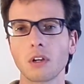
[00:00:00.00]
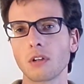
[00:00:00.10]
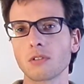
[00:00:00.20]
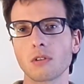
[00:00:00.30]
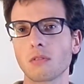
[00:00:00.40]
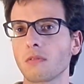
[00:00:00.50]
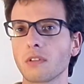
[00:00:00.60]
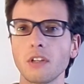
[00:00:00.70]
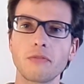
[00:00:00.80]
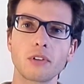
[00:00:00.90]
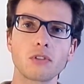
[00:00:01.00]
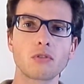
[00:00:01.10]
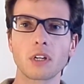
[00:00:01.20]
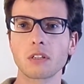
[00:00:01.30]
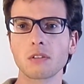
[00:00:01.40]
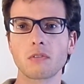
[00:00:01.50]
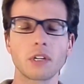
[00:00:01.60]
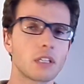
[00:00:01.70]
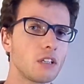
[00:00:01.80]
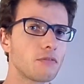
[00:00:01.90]
So different trails
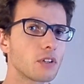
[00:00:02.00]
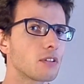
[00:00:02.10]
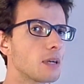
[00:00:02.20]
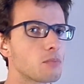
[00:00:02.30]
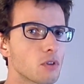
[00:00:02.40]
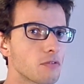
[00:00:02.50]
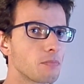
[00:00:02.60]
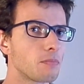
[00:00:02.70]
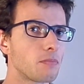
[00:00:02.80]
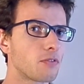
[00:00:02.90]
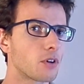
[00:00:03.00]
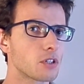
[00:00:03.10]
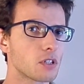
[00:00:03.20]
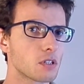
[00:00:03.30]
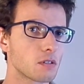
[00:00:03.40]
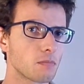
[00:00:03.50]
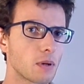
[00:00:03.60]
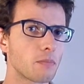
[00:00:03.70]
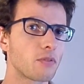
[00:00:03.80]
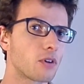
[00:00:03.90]
create different types of forces,
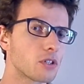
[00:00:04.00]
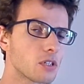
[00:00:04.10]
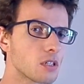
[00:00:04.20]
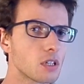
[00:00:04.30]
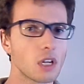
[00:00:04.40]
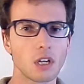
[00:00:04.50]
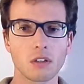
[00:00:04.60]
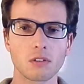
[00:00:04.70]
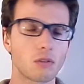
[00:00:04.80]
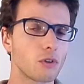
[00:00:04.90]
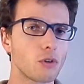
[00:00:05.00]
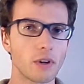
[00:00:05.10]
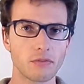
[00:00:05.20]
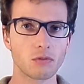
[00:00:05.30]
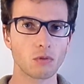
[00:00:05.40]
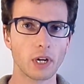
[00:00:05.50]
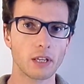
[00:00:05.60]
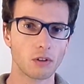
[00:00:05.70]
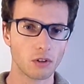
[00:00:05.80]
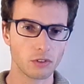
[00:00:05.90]
bump forces, so you have to ride
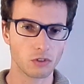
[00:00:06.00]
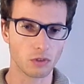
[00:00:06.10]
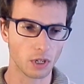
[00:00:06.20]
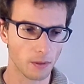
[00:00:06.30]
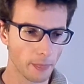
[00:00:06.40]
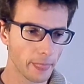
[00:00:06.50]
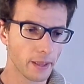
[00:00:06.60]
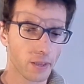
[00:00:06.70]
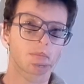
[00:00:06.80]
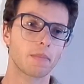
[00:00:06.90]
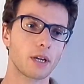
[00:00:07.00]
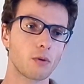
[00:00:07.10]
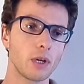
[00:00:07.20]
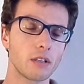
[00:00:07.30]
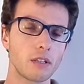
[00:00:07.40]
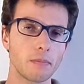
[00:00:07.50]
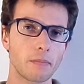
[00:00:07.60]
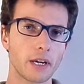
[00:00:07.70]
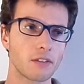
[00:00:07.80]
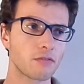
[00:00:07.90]
on the trail. My quick tip,
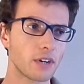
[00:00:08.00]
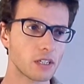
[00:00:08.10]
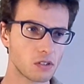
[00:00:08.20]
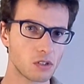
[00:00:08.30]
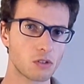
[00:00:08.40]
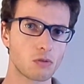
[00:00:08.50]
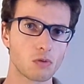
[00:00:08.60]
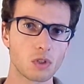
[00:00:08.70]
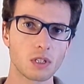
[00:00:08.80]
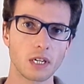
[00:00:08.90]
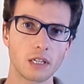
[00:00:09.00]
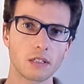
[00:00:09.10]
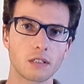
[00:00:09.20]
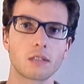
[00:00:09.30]
my advice is to start